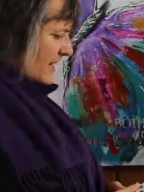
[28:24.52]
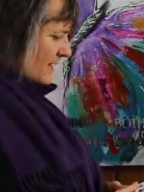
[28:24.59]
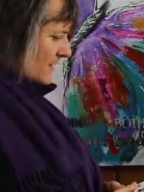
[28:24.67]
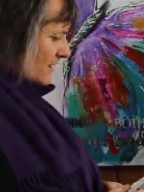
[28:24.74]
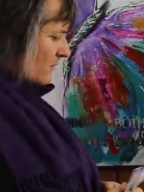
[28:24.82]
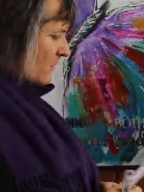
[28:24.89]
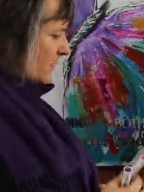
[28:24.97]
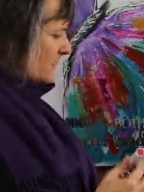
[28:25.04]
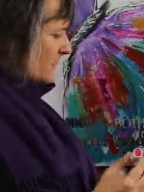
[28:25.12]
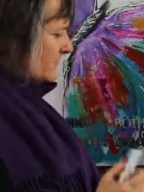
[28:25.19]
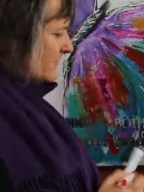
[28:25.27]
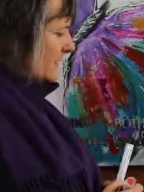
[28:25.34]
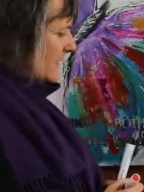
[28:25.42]
And so
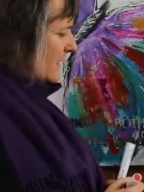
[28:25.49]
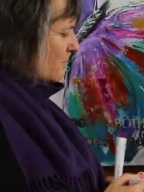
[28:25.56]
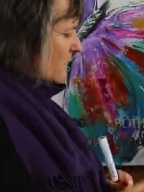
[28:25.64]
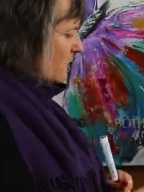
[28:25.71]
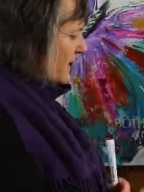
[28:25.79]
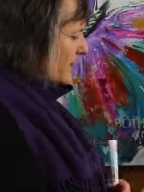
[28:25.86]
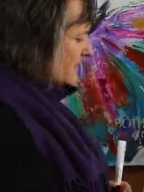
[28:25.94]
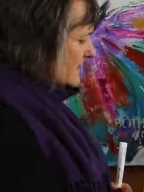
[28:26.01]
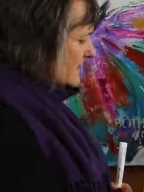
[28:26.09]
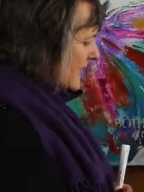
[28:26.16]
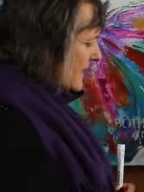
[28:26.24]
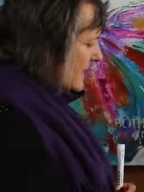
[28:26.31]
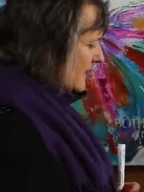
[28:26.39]
ultimately what we could
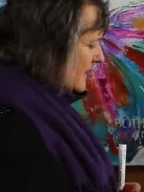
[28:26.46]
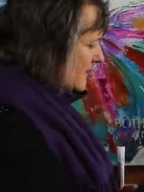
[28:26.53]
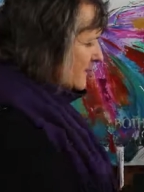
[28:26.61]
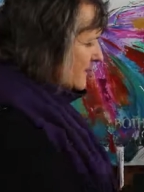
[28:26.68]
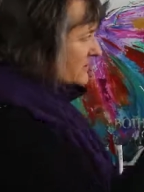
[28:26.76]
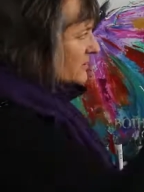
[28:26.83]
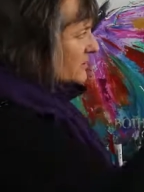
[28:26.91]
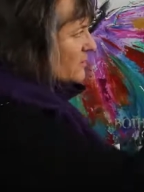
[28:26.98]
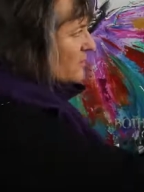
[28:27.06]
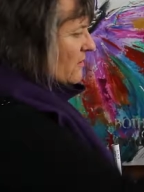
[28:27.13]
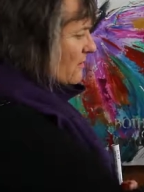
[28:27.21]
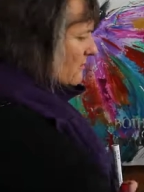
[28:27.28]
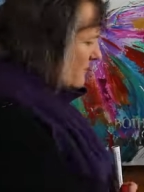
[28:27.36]
say is
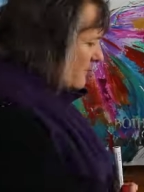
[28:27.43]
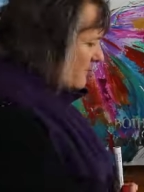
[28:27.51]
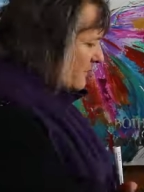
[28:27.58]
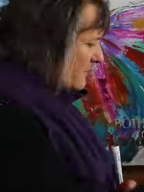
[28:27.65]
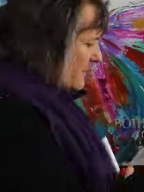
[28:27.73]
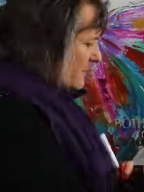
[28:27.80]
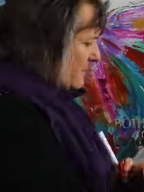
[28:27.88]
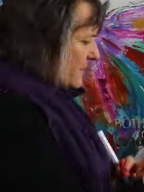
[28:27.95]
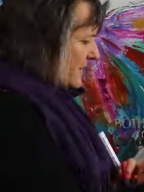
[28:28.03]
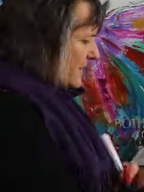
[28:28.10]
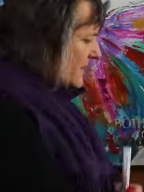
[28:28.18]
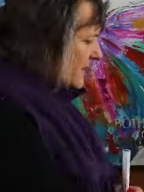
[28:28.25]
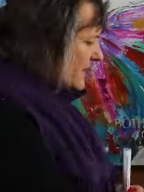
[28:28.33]
Qigong, if we were going to
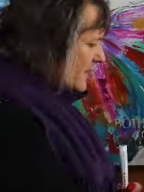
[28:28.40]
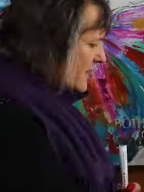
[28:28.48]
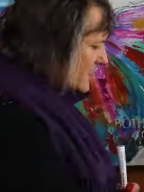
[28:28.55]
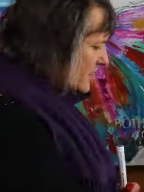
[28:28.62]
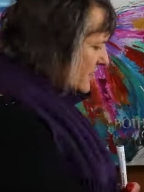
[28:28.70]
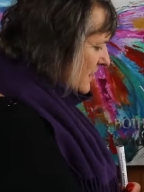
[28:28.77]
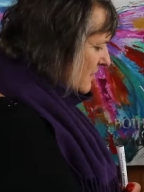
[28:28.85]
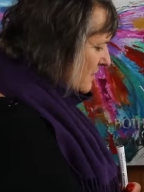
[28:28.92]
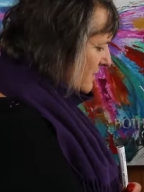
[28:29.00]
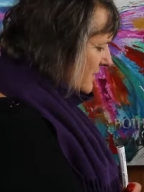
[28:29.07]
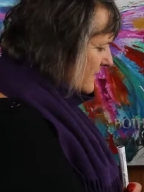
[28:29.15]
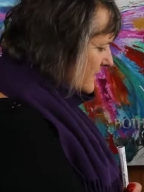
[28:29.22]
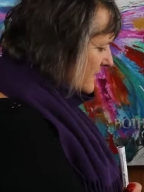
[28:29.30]
put it in a
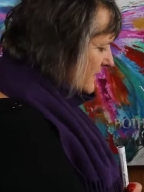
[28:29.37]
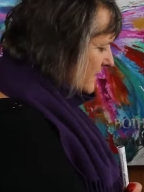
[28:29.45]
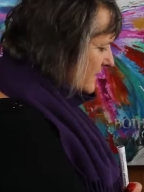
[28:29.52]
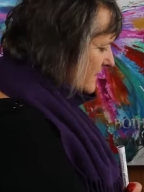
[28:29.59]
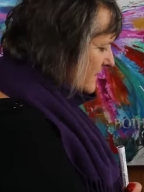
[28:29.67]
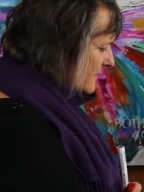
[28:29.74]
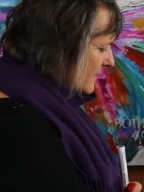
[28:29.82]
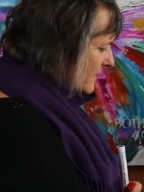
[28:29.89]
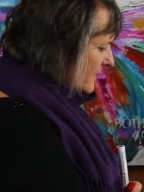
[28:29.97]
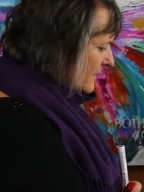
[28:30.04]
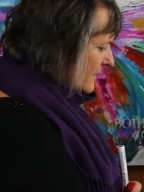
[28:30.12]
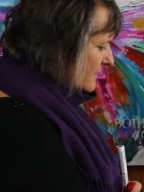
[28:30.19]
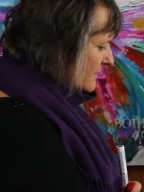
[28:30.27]
nutshell, is that it's,
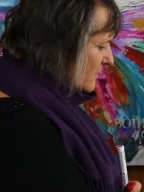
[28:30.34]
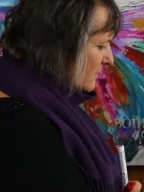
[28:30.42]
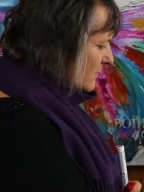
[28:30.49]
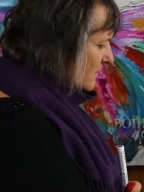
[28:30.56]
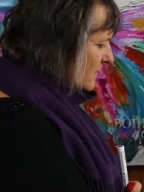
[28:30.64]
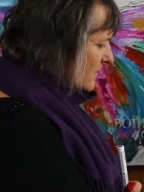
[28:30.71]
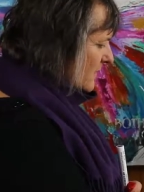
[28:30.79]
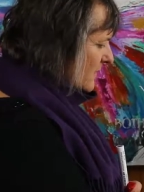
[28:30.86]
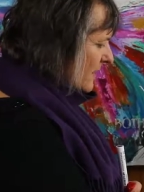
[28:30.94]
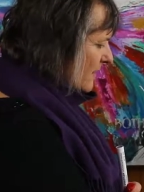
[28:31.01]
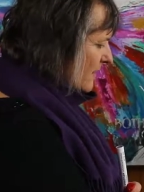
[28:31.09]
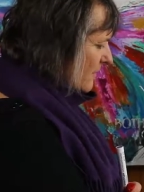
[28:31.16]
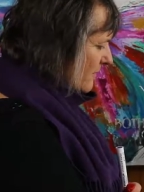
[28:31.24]
it's good for our
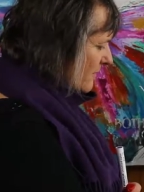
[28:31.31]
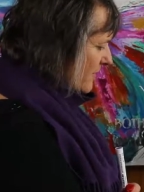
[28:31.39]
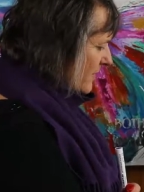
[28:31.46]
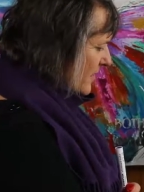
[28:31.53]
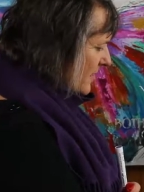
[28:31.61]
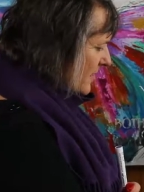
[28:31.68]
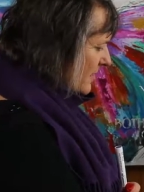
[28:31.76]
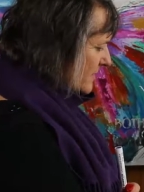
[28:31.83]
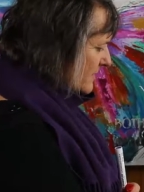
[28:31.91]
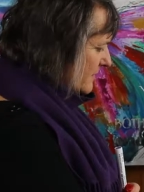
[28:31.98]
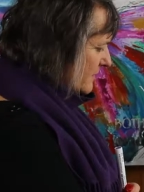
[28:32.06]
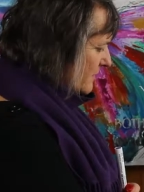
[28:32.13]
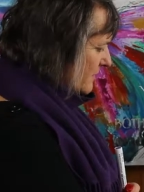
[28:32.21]
health,
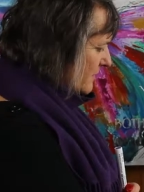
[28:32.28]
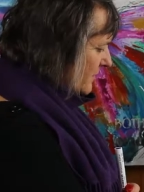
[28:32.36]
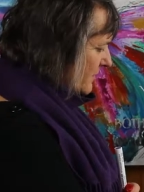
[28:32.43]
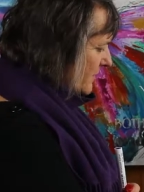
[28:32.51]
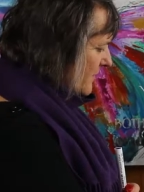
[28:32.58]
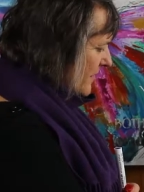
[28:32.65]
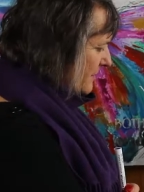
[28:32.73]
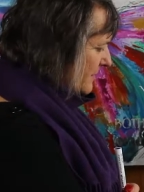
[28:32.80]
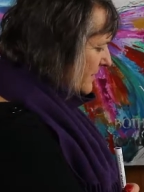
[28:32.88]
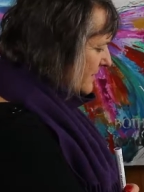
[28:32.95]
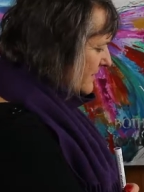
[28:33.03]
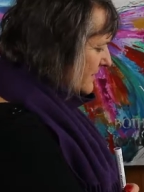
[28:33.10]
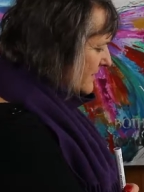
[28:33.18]
it's good for our
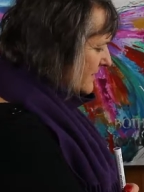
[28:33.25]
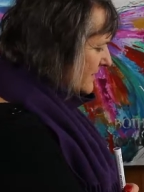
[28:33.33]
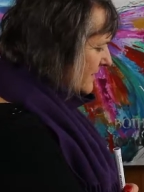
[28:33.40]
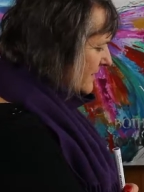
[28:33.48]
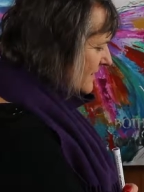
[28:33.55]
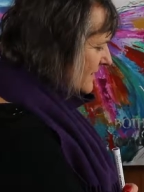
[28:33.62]
happiness,